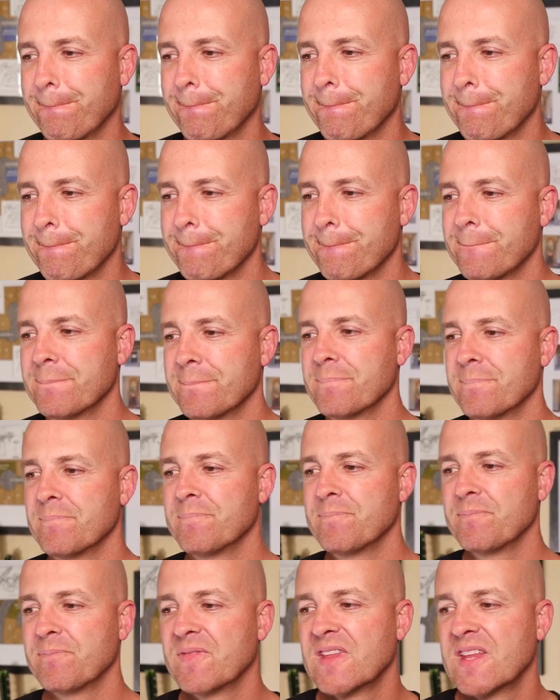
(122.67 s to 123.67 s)

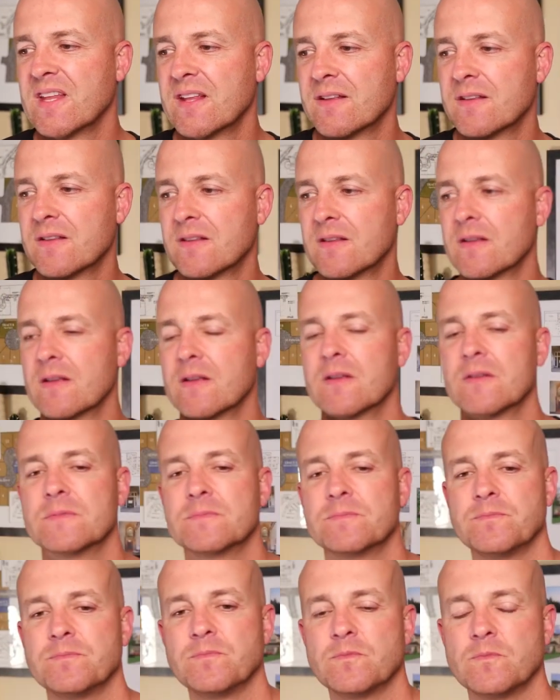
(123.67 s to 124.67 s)

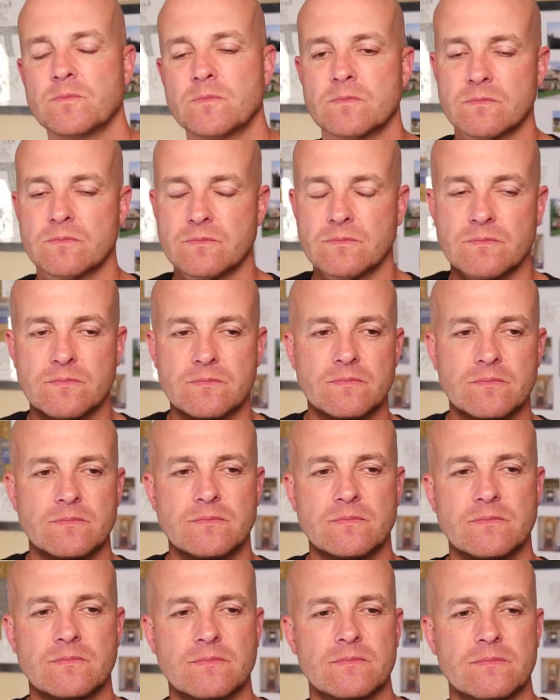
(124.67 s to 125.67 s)

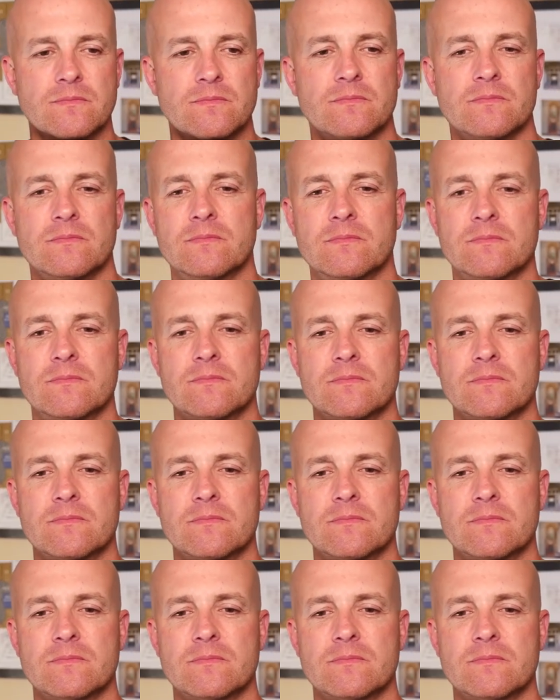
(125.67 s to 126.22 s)
[no speech]